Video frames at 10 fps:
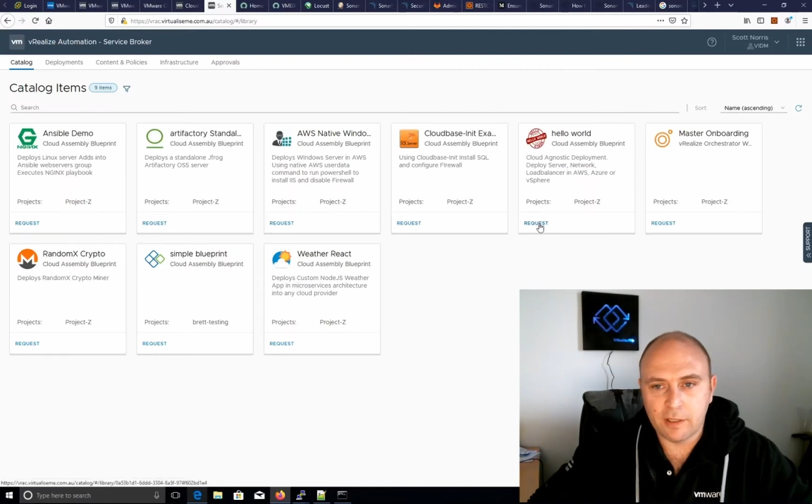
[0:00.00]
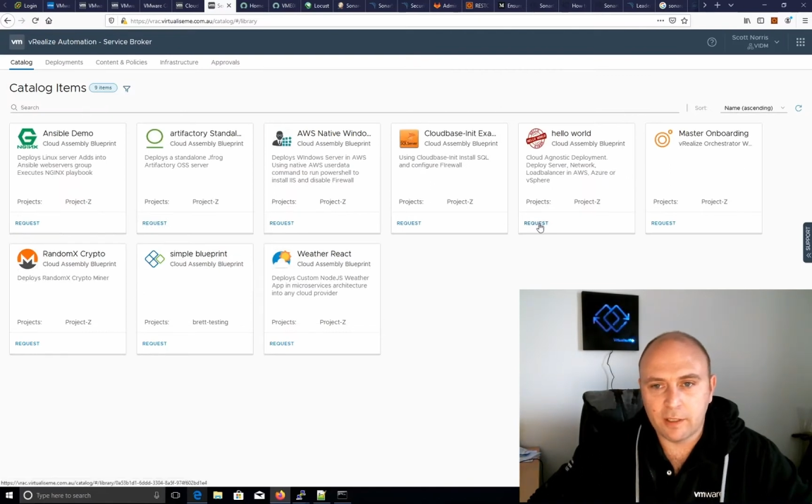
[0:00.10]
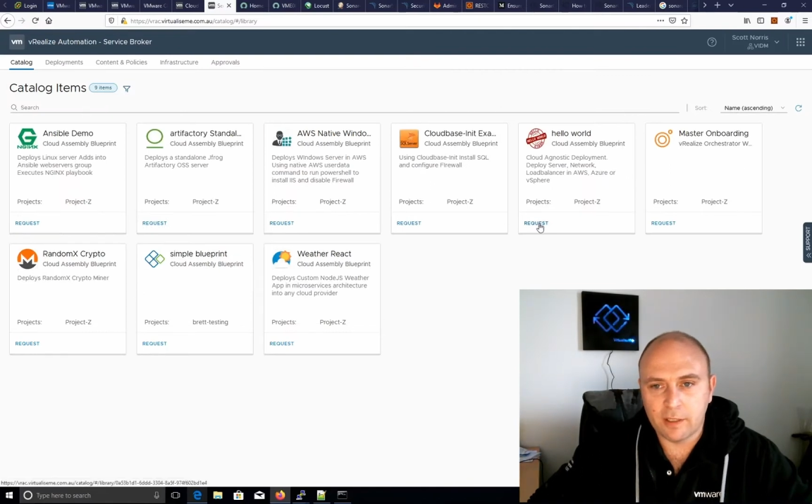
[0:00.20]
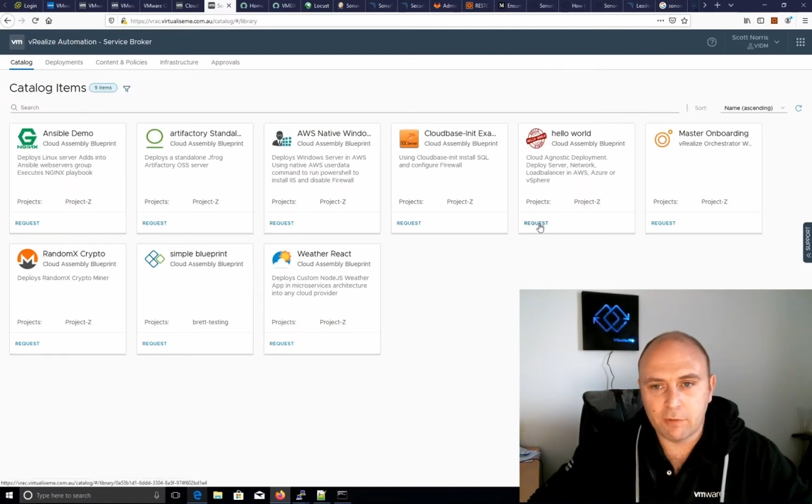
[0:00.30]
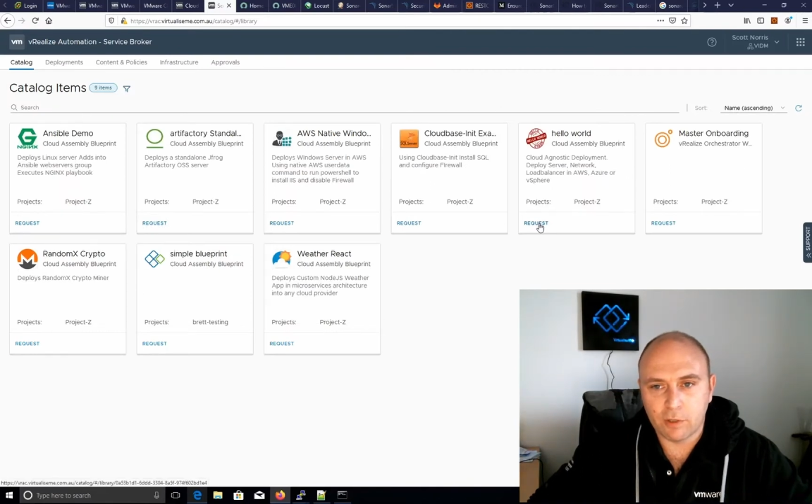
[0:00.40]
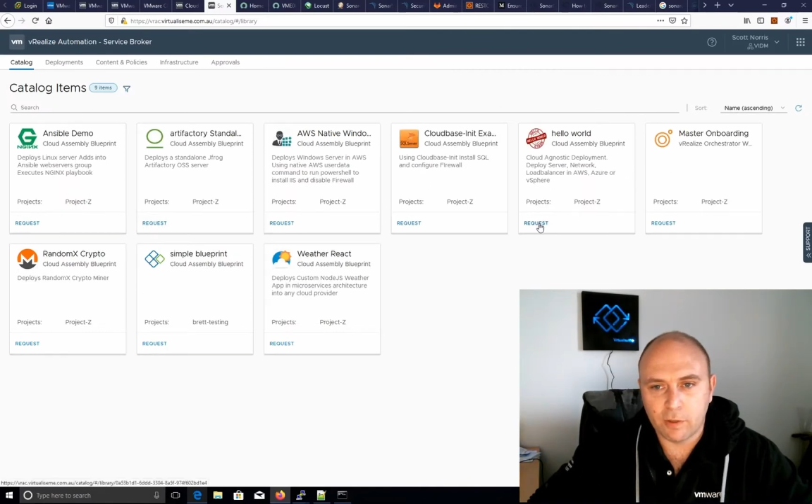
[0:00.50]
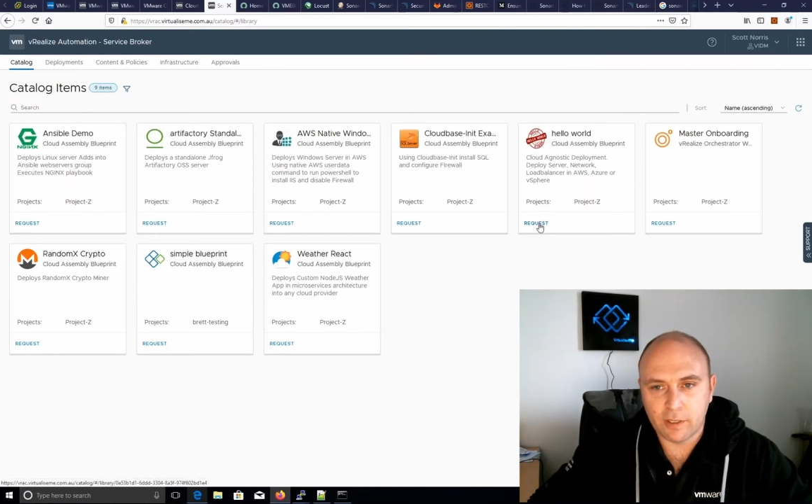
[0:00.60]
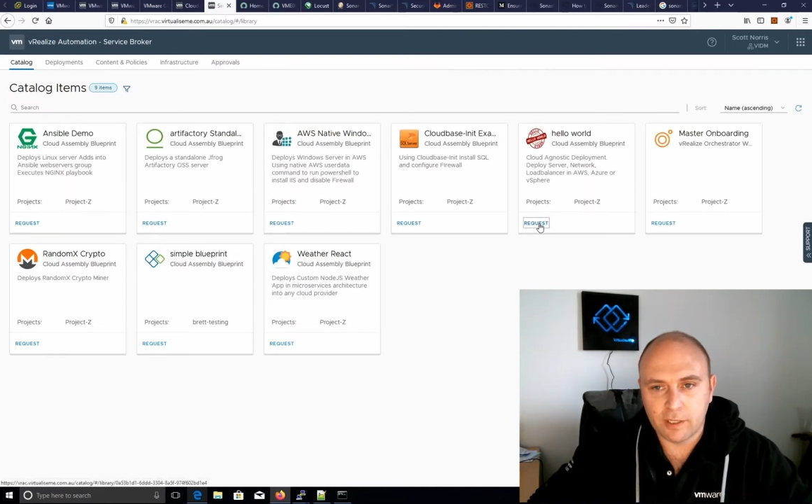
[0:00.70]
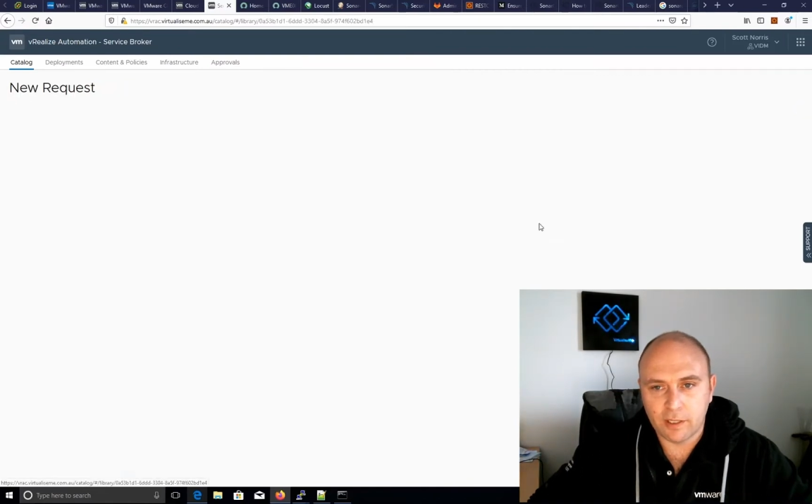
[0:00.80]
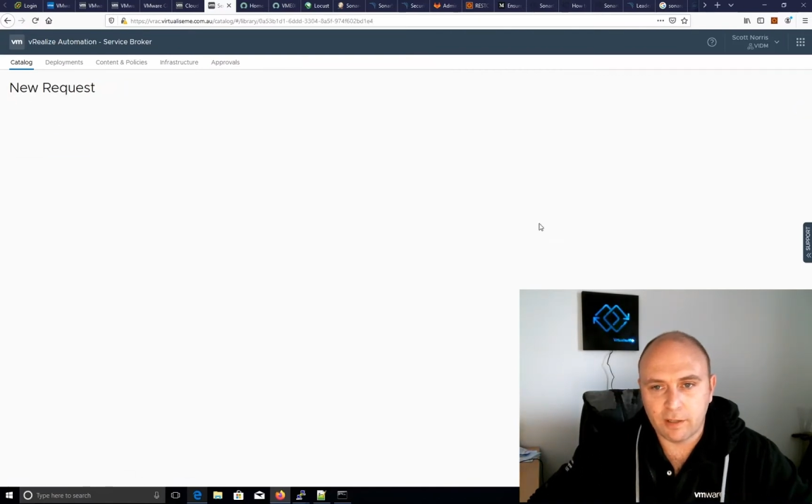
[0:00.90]
and let's
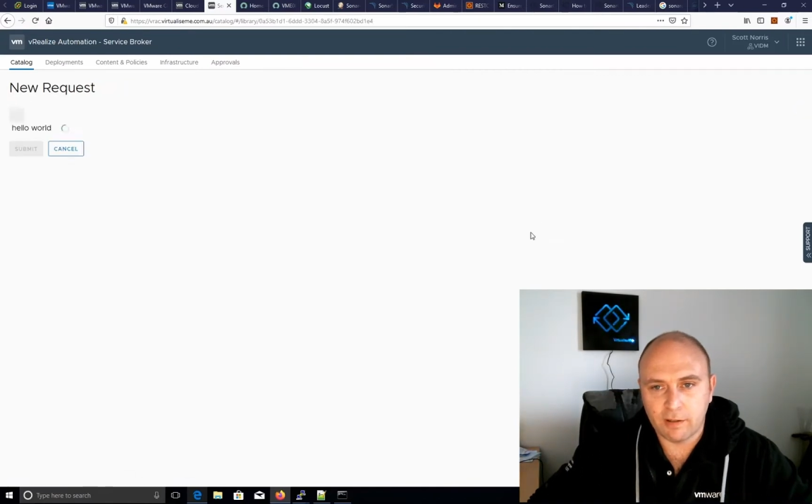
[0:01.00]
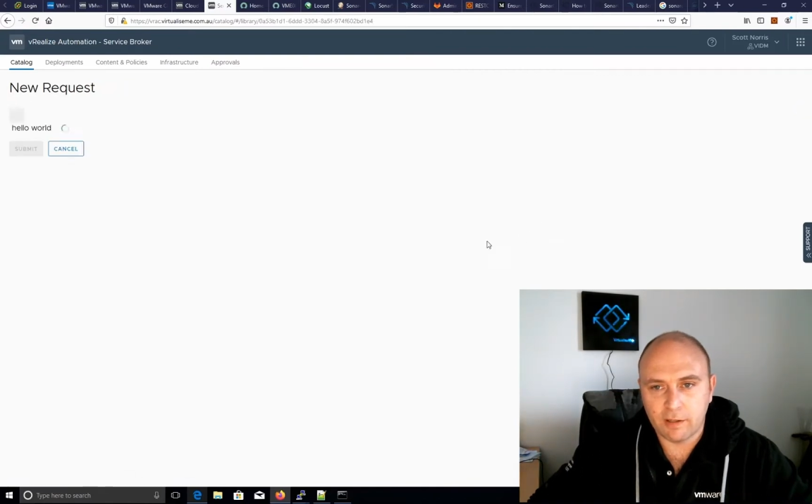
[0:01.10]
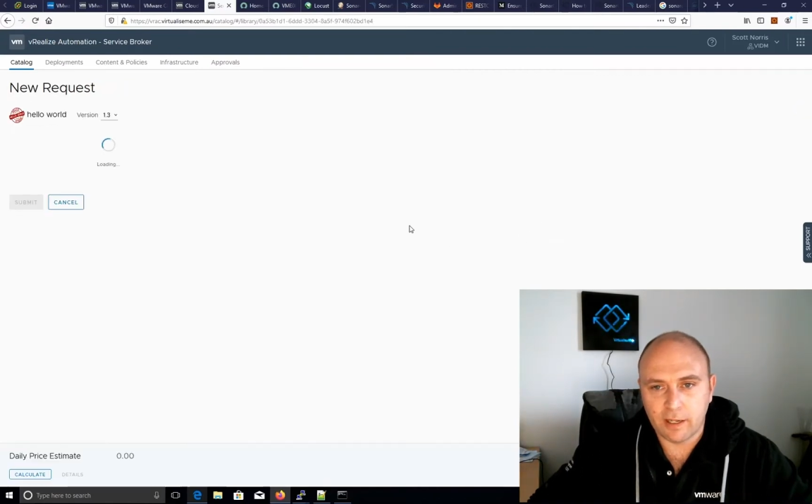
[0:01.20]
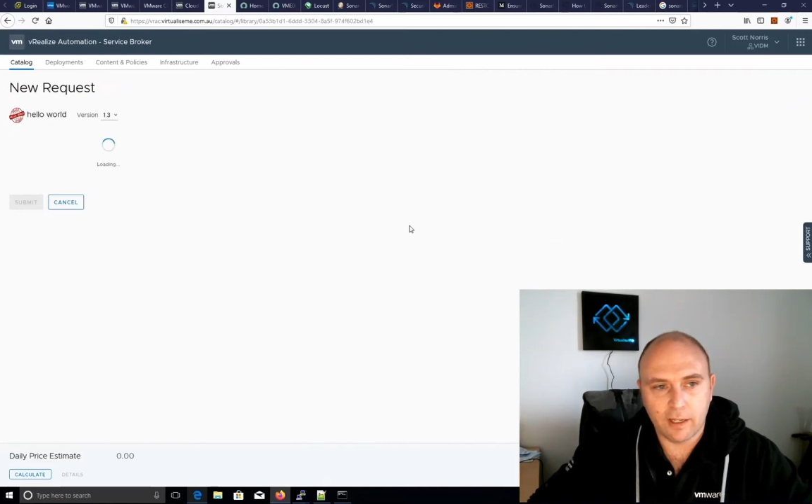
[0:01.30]
request a